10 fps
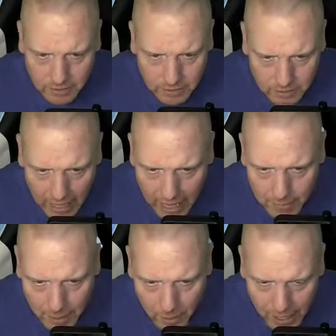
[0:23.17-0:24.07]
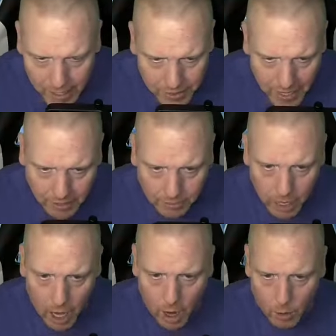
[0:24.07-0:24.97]
Out of my way.
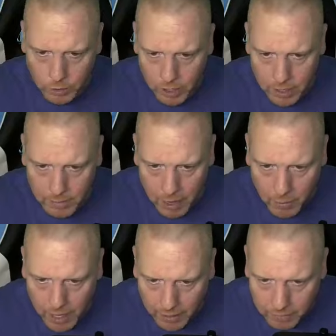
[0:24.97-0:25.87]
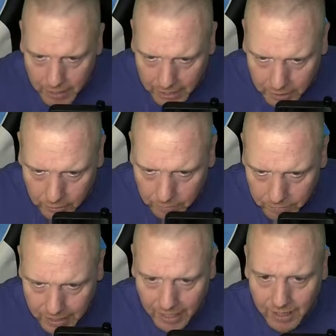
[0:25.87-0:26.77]
No, you're in my way. Thank you.
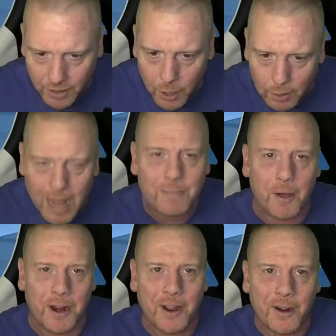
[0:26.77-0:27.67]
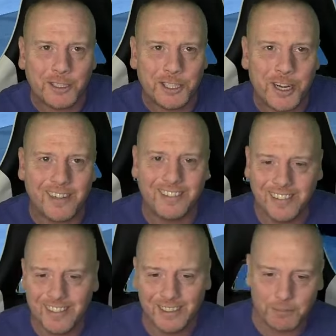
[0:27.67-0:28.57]
Yeah, little black bunny on her shirt.
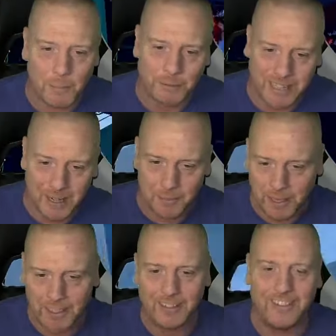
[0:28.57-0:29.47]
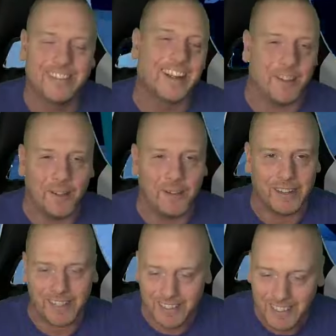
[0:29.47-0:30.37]
Representing me. I love
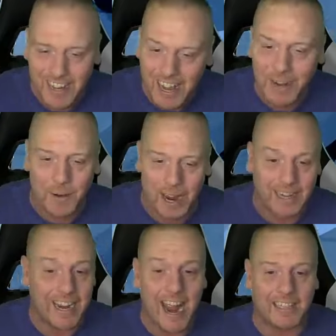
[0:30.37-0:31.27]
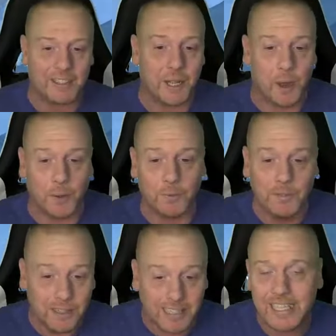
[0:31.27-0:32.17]
it. Anyway, yeah, so
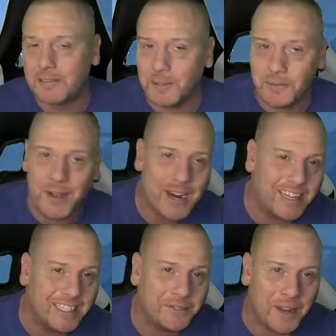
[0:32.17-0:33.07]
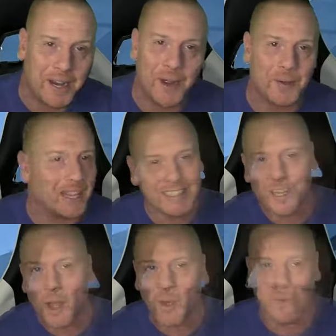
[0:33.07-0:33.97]
let's have some fun in this video. Let's
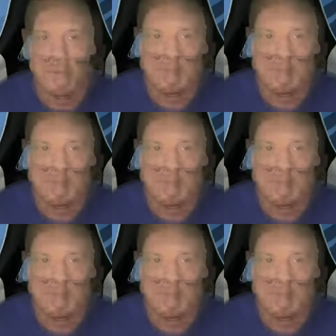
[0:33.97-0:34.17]
go.